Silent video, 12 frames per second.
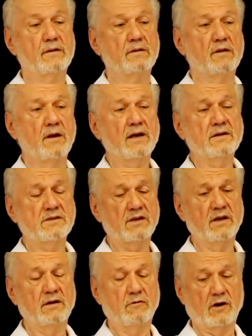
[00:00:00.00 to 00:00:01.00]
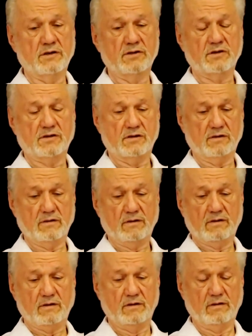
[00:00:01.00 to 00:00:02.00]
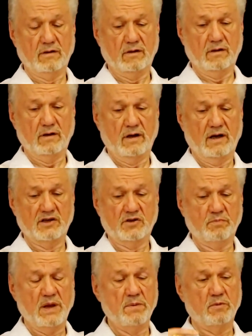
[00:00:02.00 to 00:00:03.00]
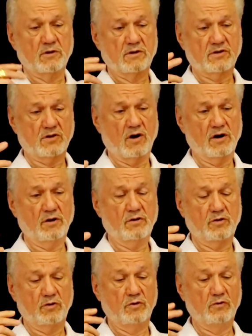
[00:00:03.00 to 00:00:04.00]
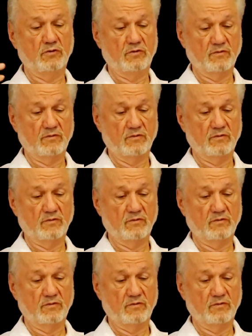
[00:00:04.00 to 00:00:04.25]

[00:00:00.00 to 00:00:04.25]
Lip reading: The next thing was, as people started to